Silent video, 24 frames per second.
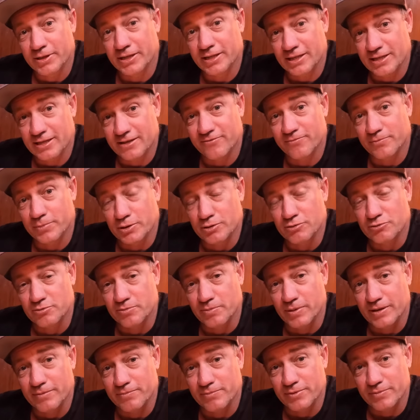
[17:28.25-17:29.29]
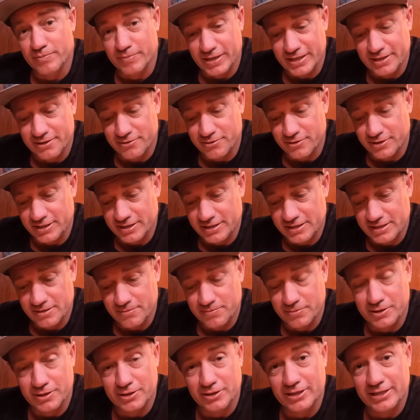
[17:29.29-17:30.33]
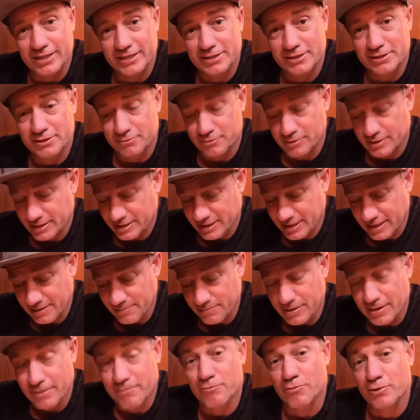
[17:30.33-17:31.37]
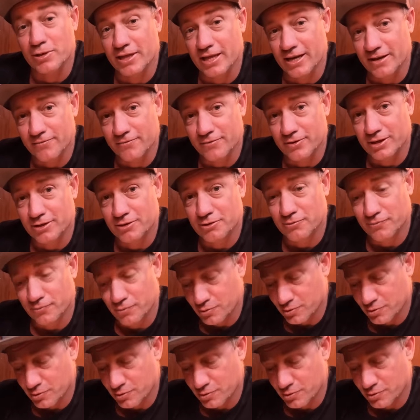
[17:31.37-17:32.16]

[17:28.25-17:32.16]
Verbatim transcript: big enough bilge pump and battery supply to uh, keep up with that flow of